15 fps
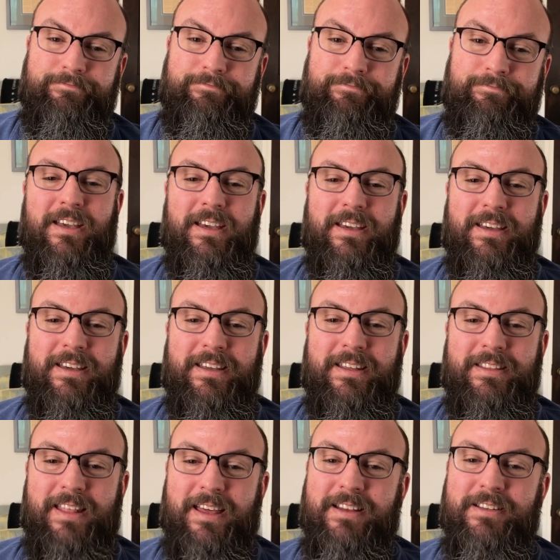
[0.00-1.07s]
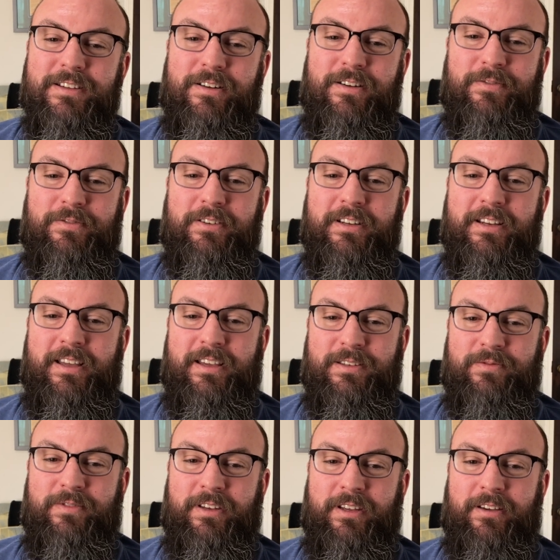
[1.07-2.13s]
That is all for today's
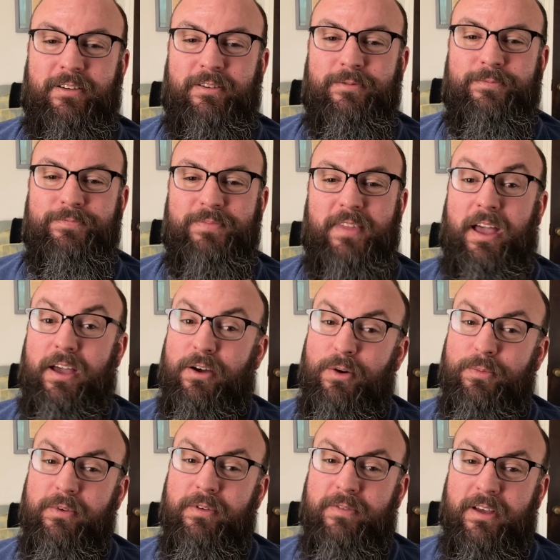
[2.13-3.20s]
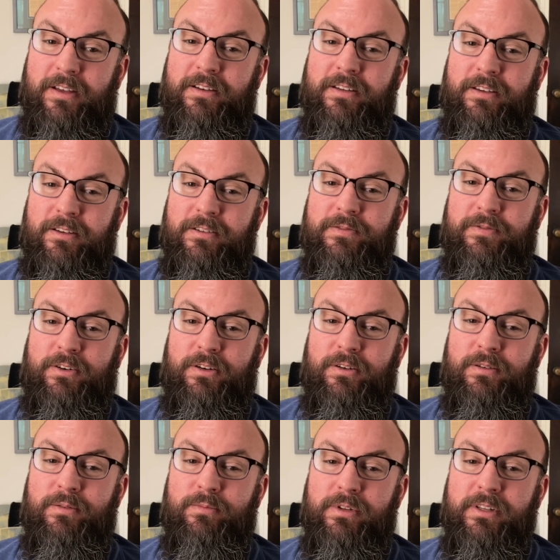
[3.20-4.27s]
video. I hope you found it useful.
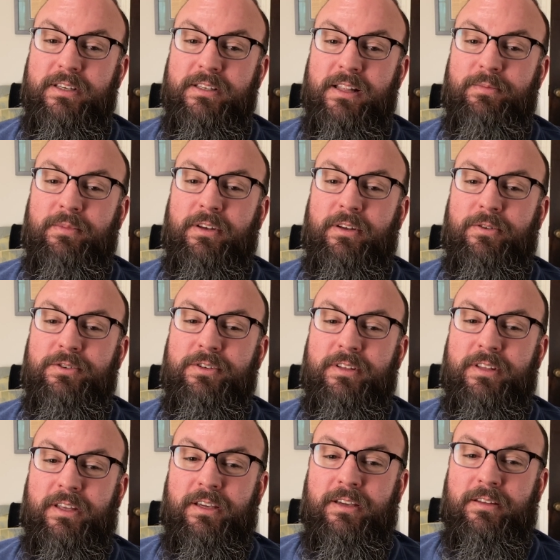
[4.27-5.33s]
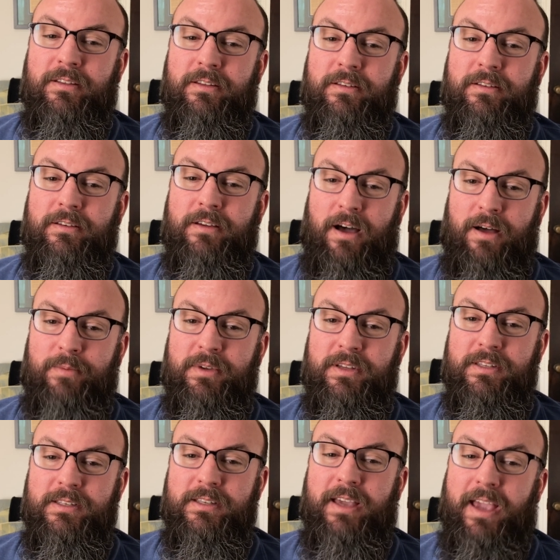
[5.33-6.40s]
Please let me know what you think in the
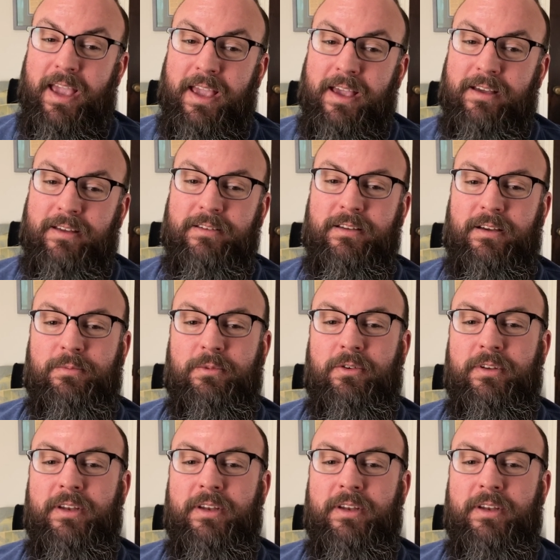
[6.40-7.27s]
comments, and I'm going to